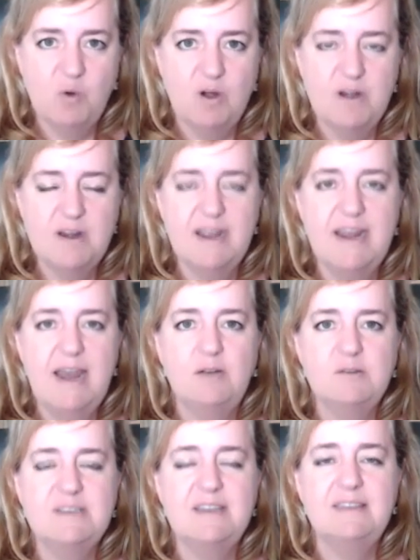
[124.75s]
board
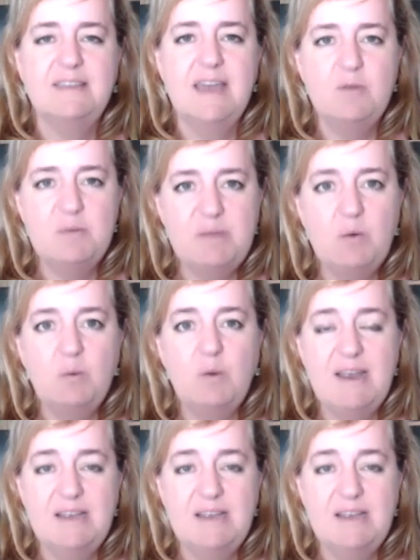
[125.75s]
announced that they would be